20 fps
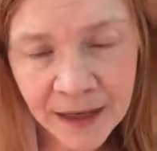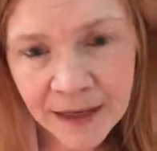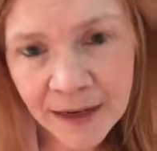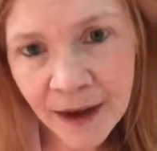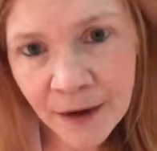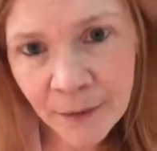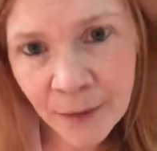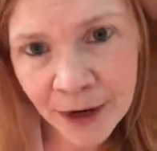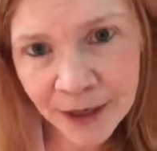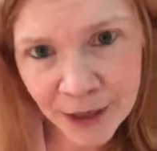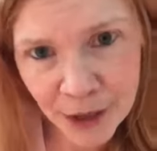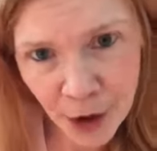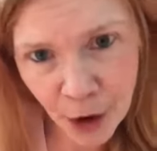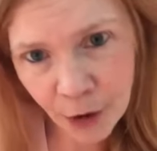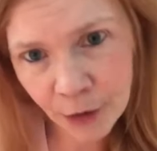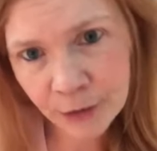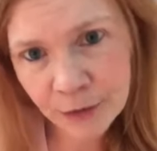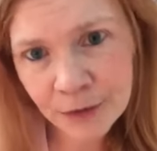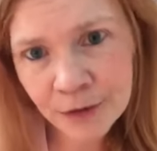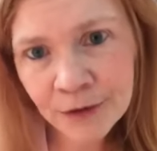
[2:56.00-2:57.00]
Now, I
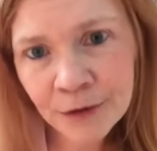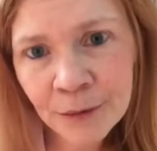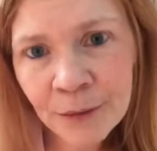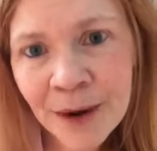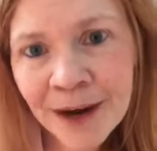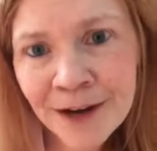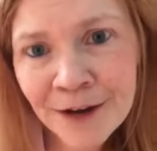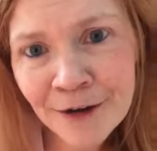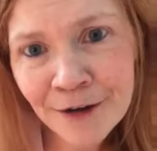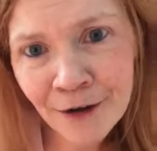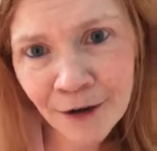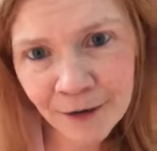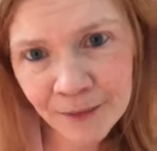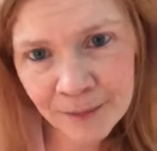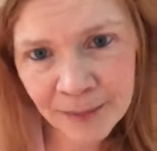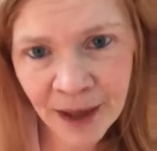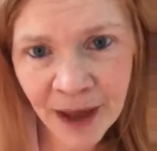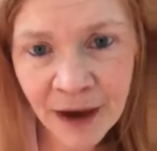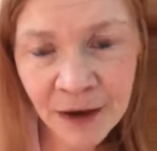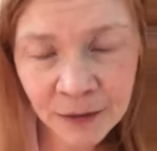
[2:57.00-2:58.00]
know that we're
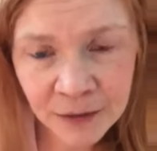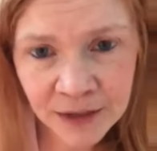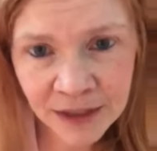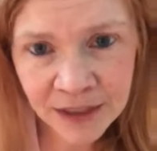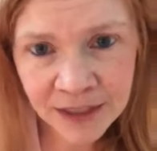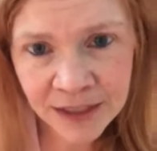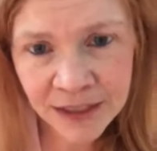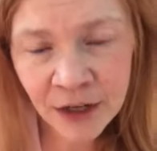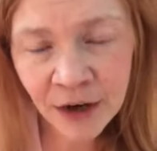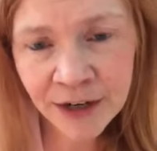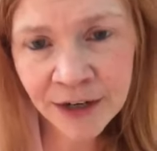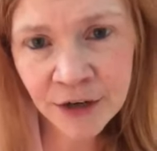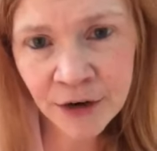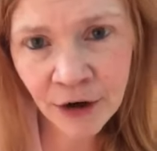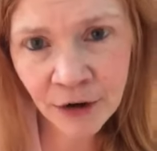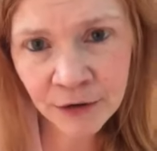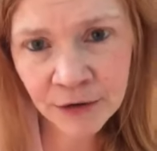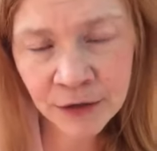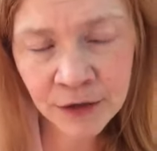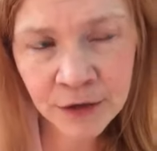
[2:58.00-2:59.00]
not powerless. I
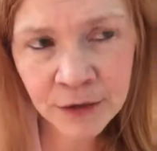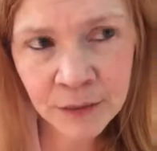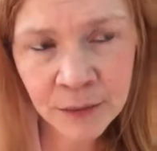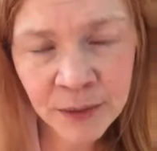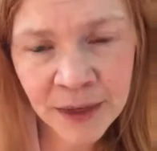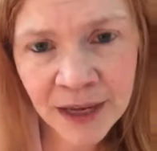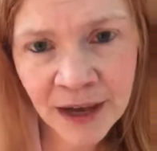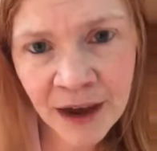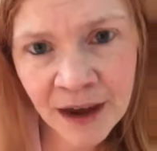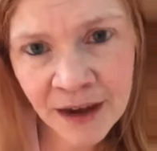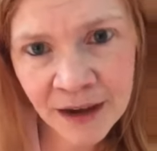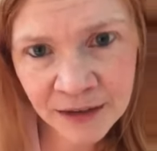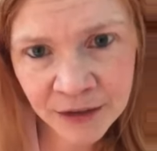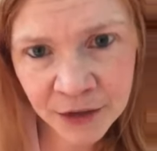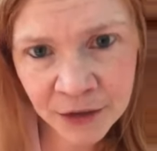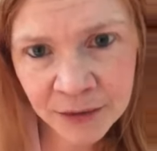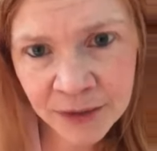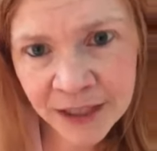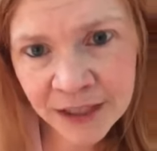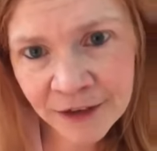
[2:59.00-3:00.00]
know that we are
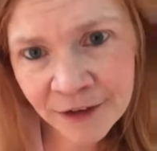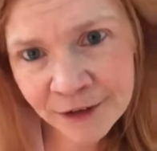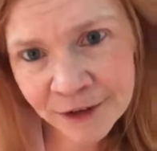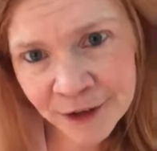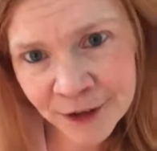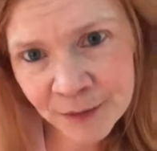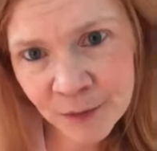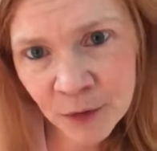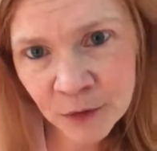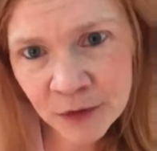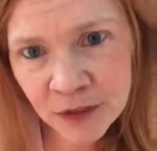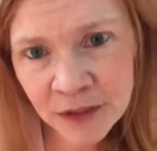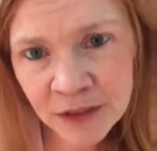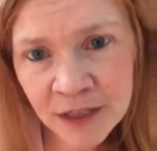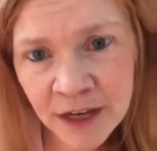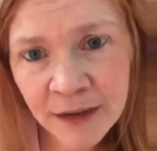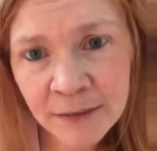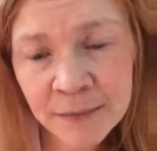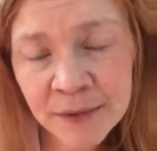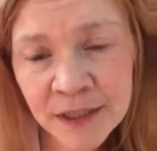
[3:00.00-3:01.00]
doing those small
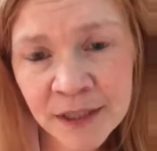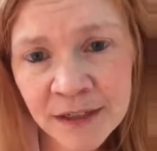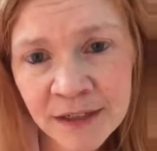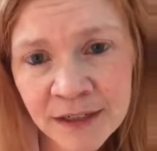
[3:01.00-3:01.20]
steps,